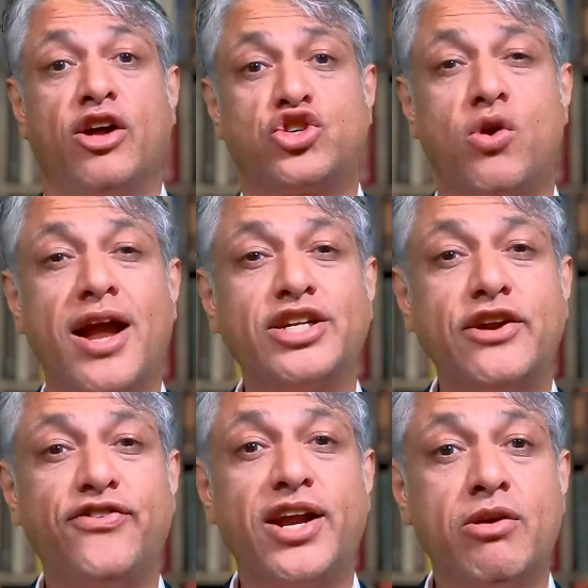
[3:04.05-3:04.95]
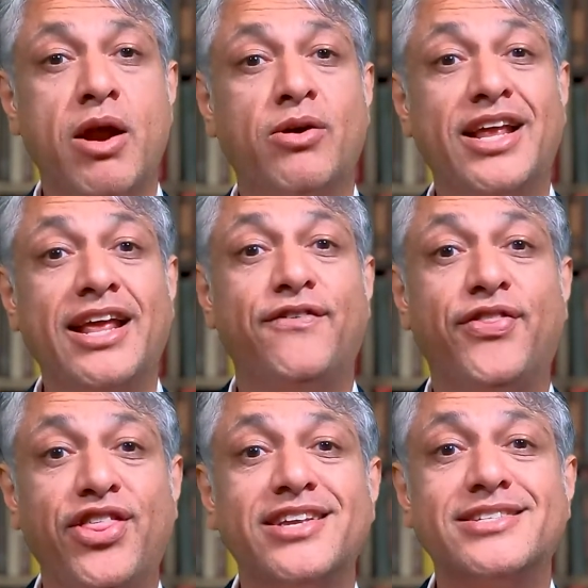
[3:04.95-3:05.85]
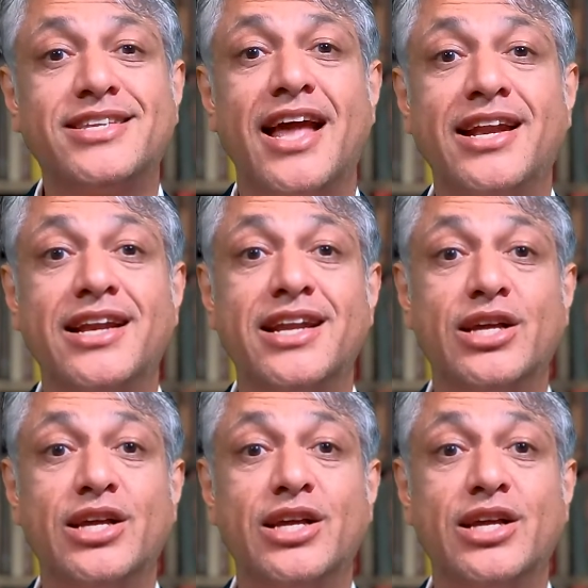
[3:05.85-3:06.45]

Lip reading: trying to figure out if this tenant